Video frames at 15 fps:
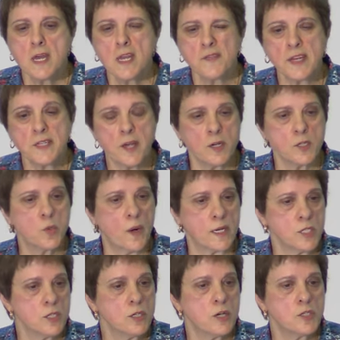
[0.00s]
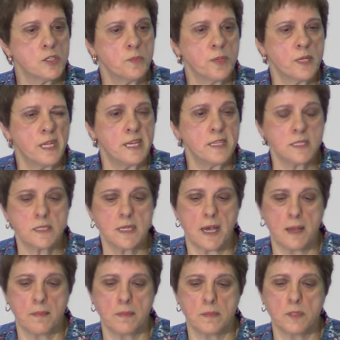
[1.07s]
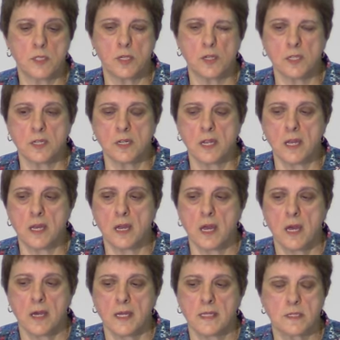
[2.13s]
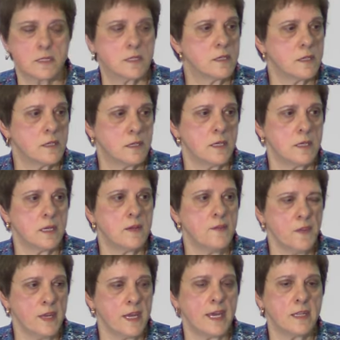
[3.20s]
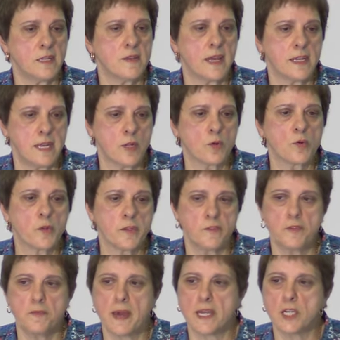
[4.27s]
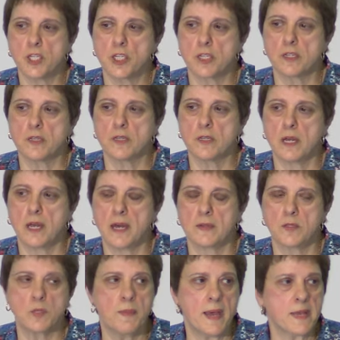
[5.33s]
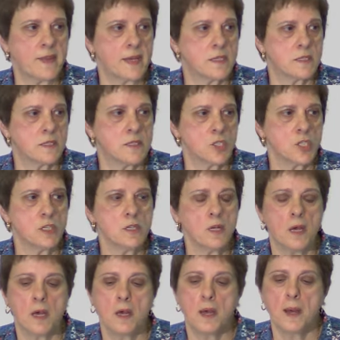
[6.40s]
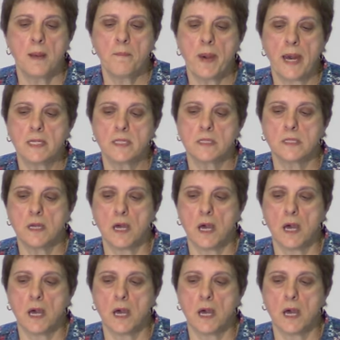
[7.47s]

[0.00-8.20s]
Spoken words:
If they don't want to go to police, certainly it's in the end, they need all the information to make their decision, but